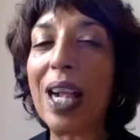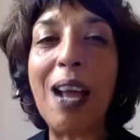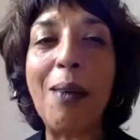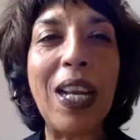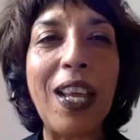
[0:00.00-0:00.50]
I
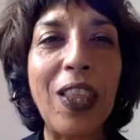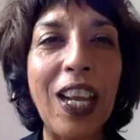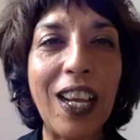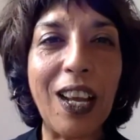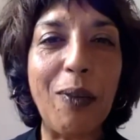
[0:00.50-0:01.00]
mean, I
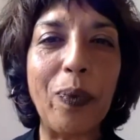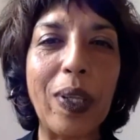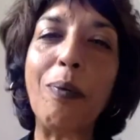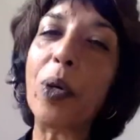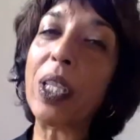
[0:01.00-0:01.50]
think,
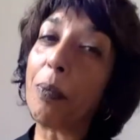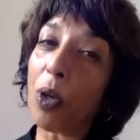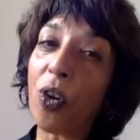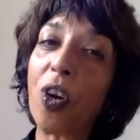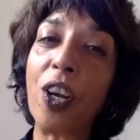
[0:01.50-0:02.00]
Pradip,
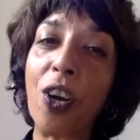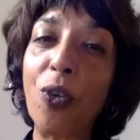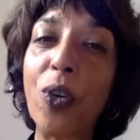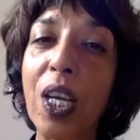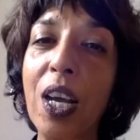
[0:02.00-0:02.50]
you're not an
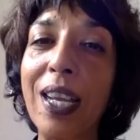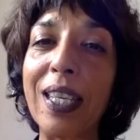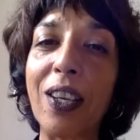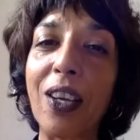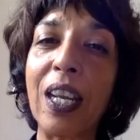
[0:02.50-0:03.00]
old guy,
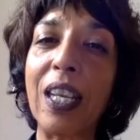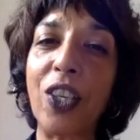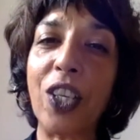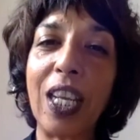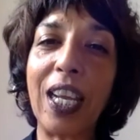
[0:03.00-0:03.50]
so can I
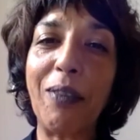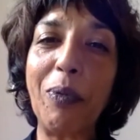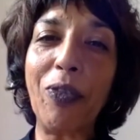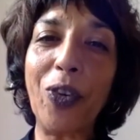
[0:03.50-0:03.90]
just say,